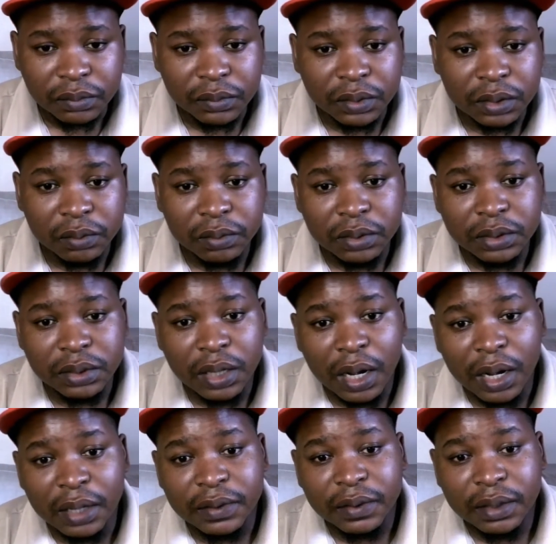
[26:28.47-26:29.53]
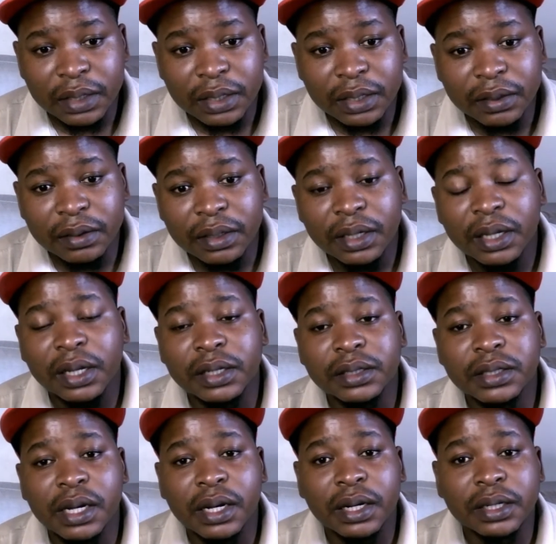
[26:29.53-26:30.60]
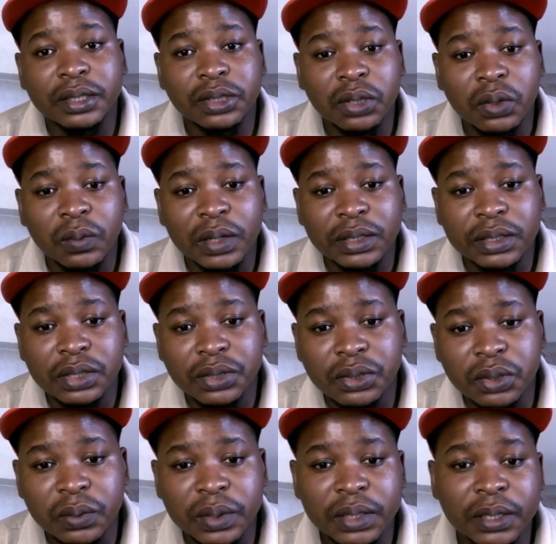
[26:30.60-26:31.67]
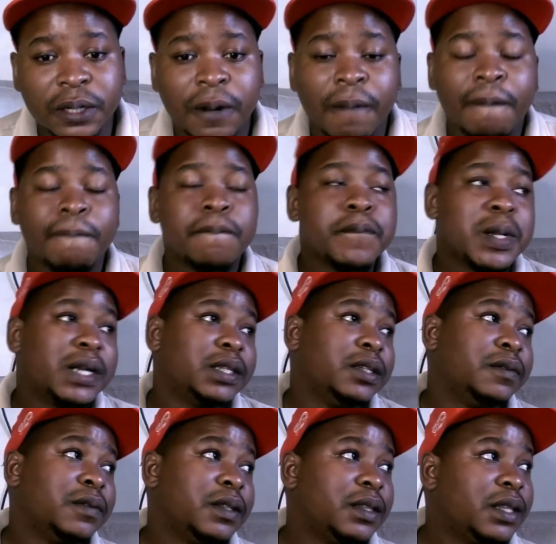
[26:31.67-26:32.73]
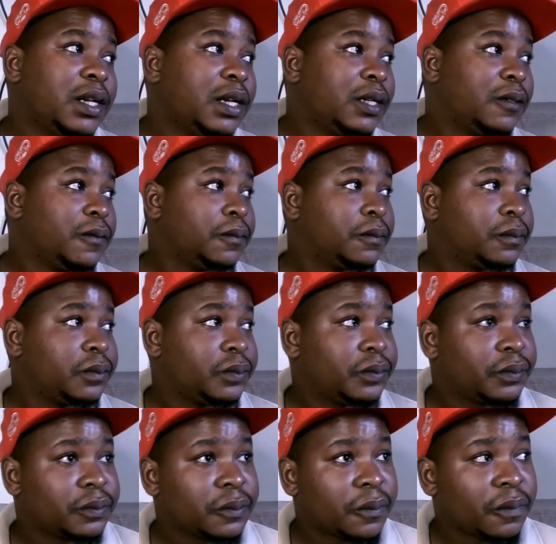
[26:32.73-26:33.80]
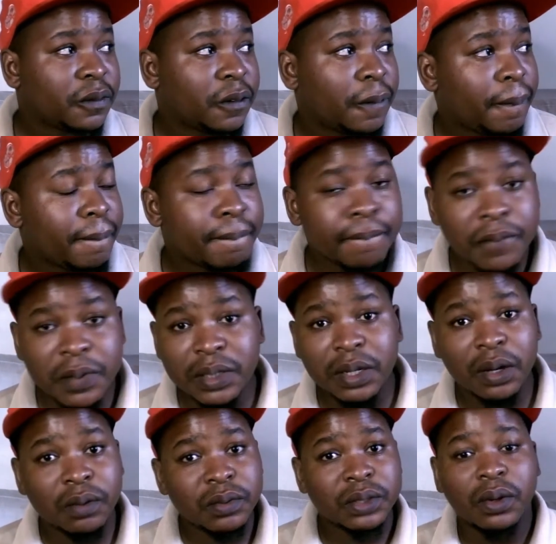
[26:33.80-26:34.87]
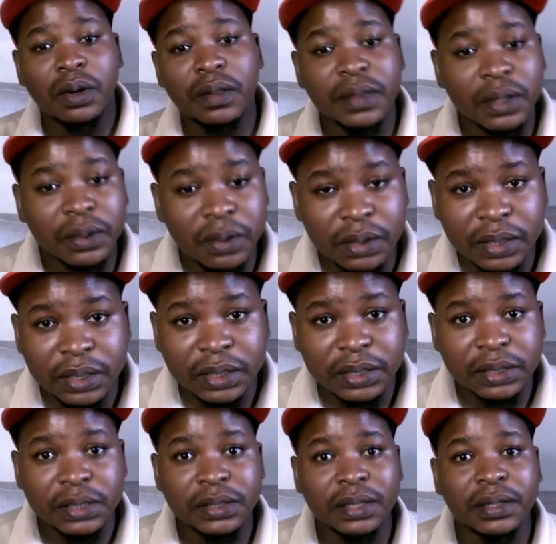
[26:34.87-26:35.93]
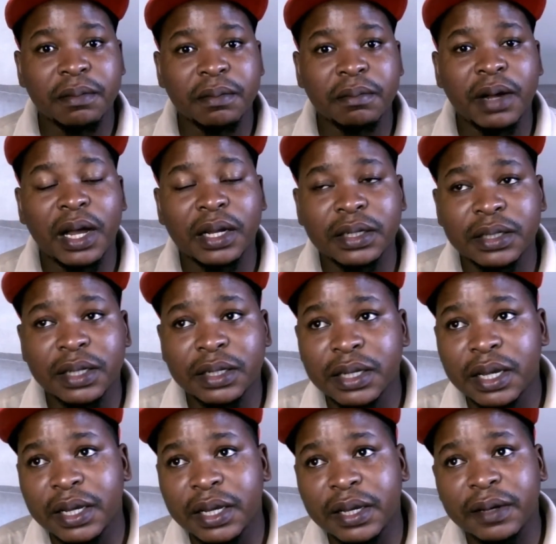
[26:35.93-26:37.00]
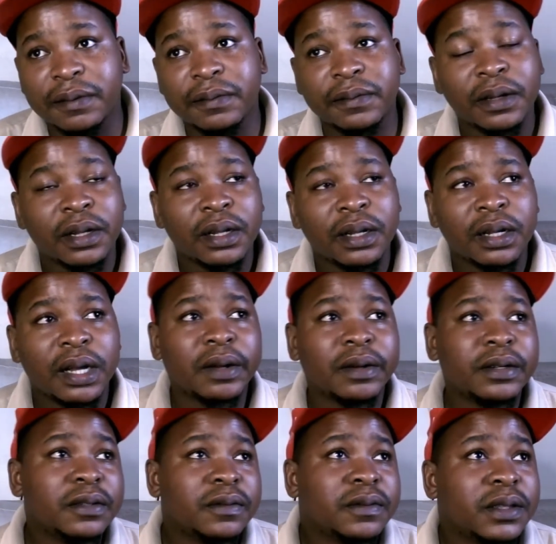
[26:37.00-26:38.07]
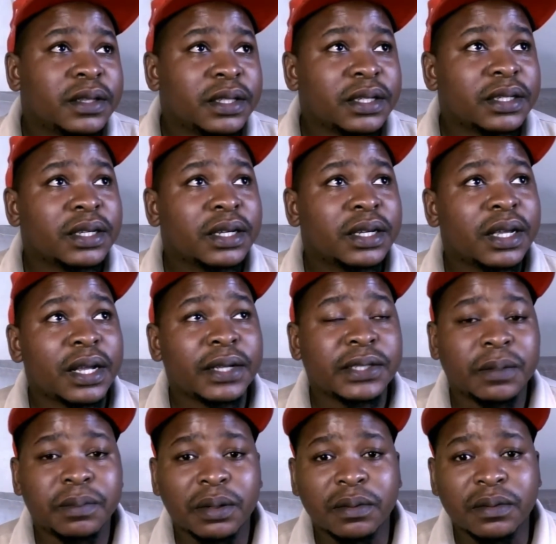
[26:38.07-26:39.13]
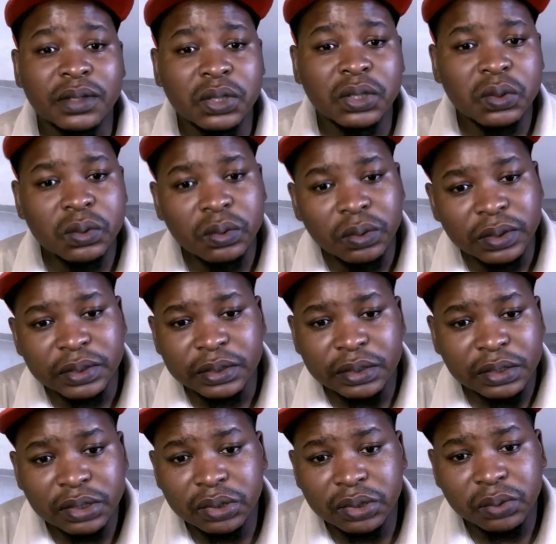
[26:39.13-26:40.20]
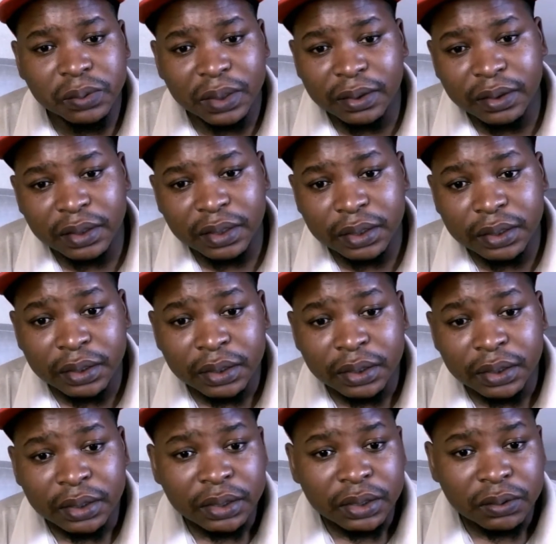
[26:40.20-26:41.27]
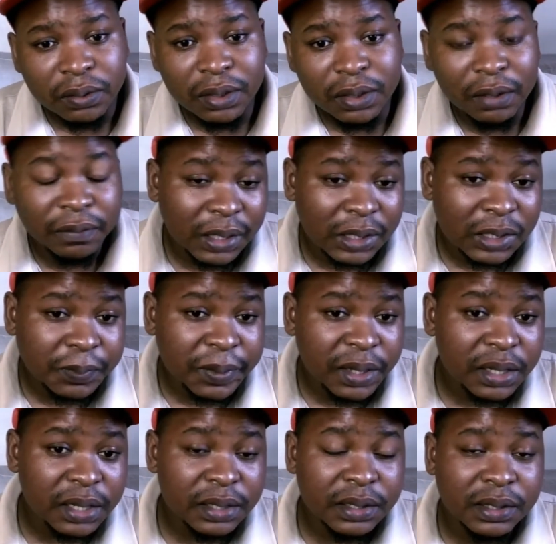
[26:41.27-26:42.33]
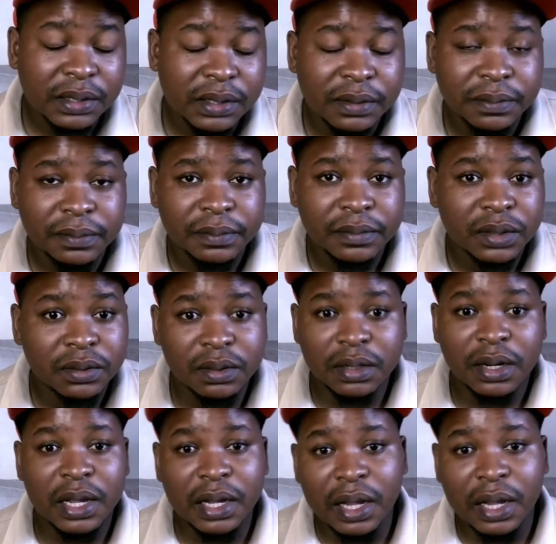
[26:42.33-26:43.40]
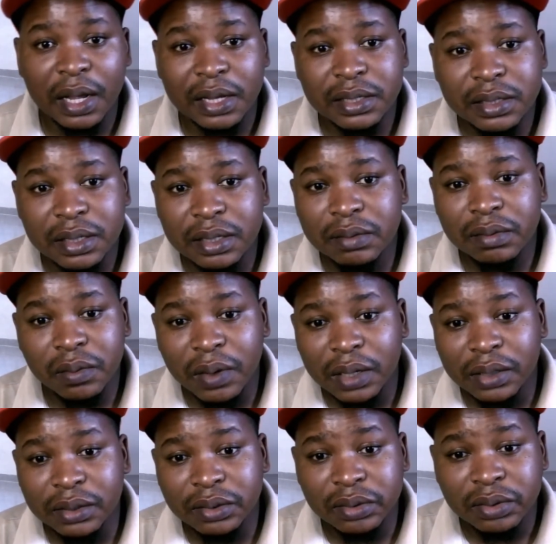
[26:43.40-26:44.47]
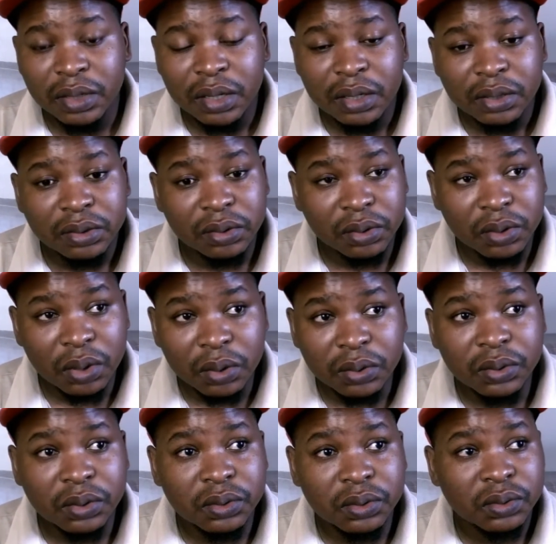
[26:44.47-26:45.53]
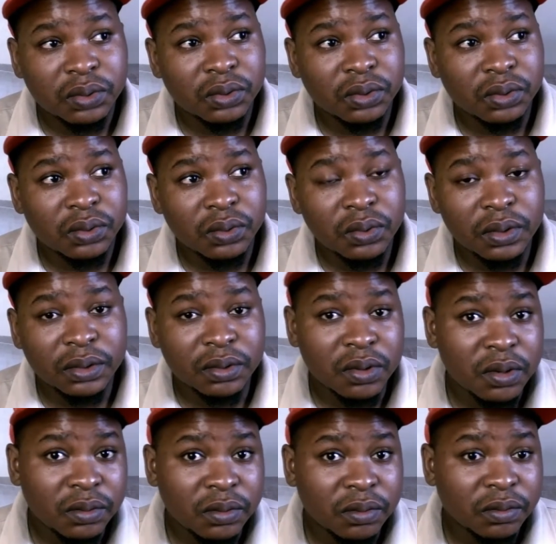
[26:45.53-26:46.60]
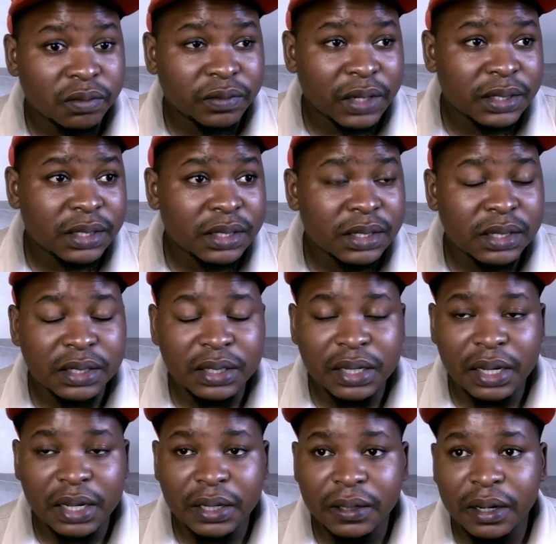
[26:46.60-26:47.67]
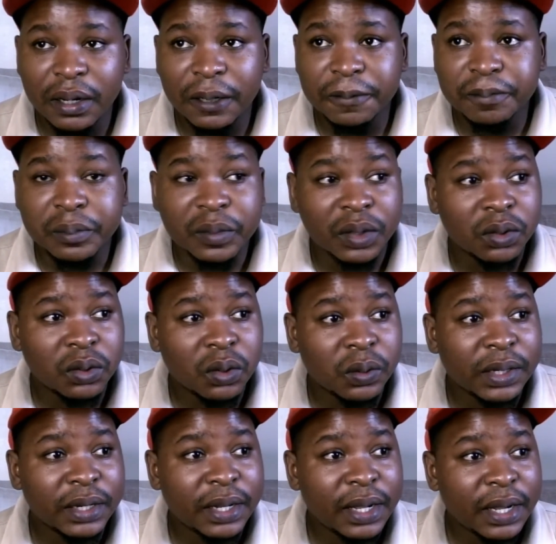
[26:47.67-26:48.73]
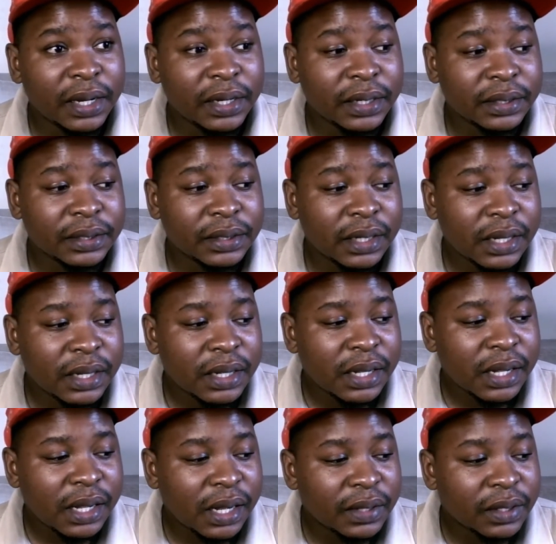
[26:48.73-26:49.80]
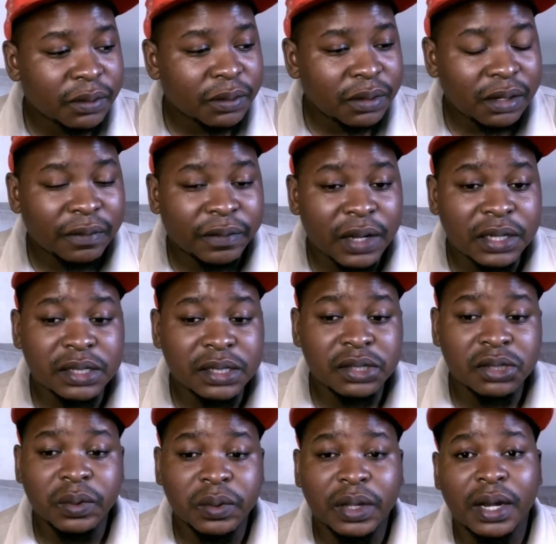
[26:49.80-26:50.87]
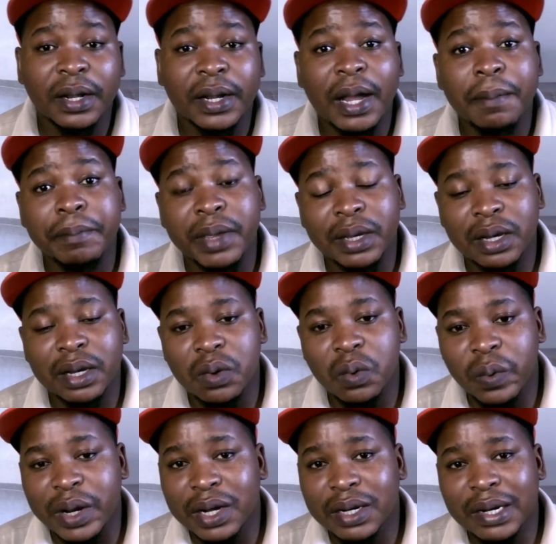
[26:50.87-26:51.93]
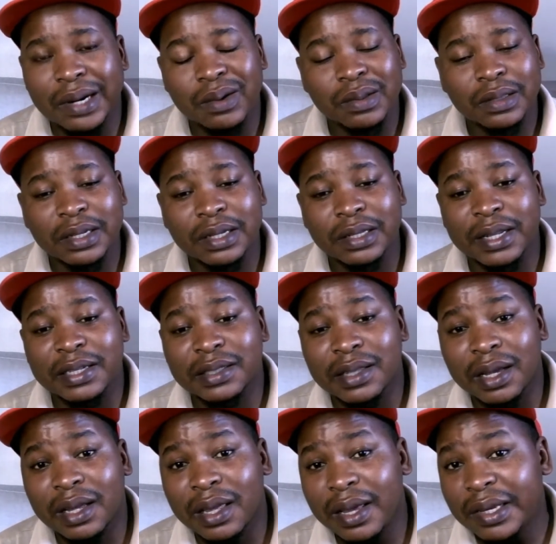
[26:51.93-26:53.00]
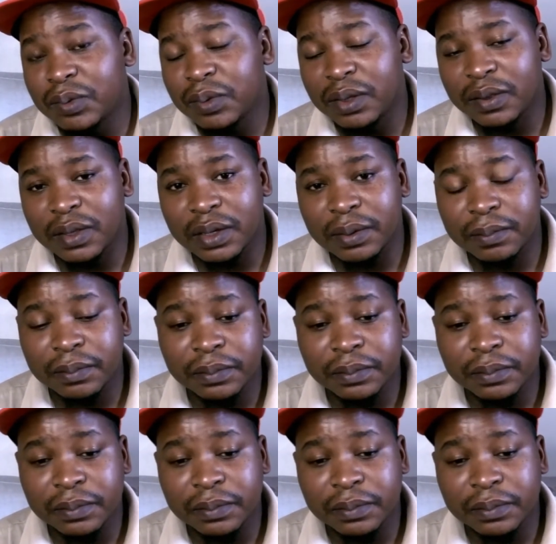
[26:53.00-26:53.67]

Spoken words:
he will think and know what he's doing. But even then, with all the connections and the money that they have, I don't even think he cares about school. He just went there to have an experience, not like us that we want to go to school, to go to varsity and go and earn the qualification so we can come back and work. I don't think that's the case with them.